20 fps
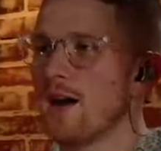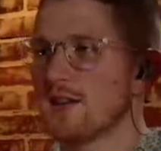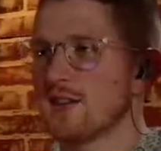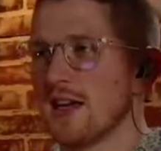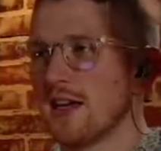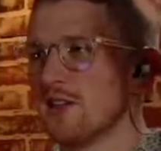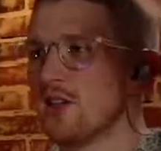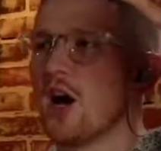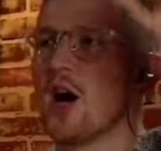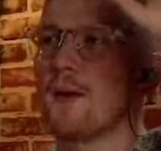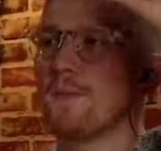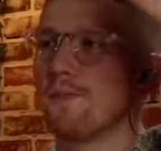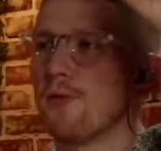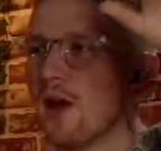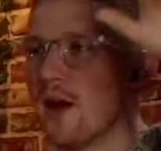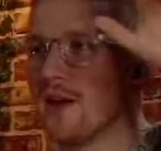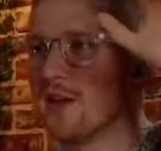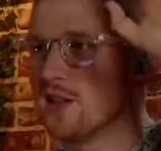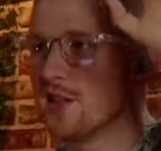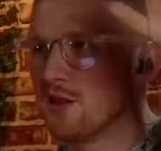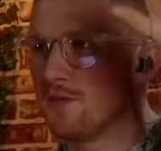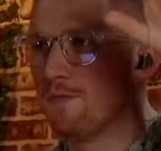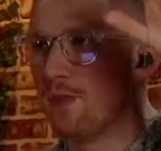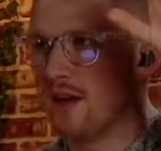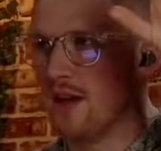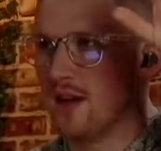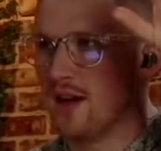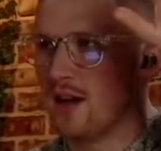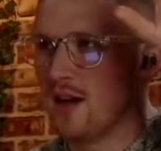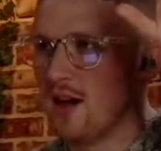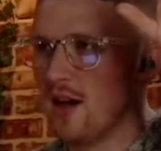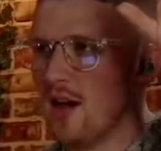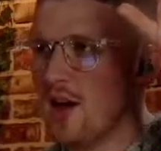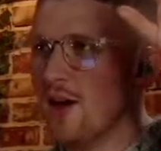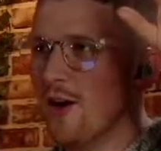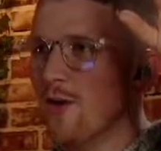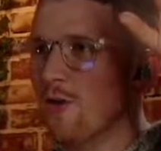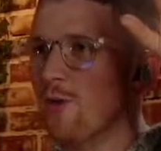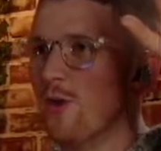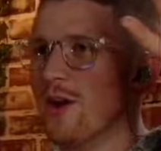It's like top line speak,
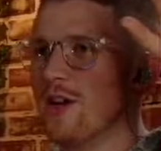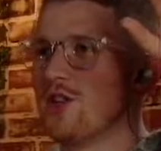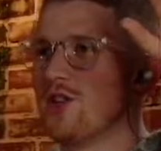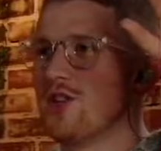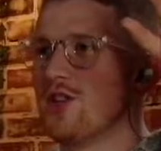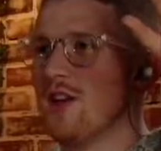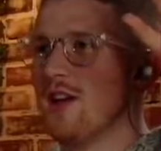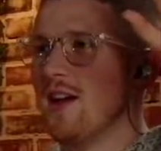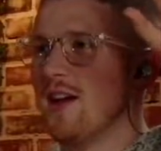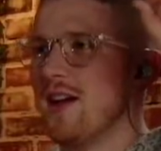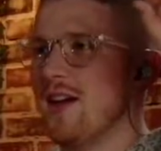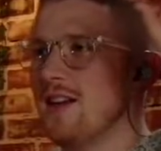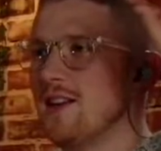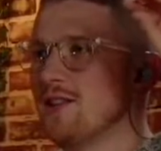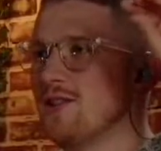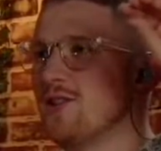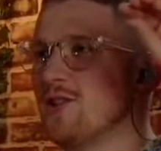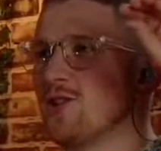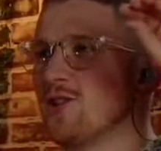which is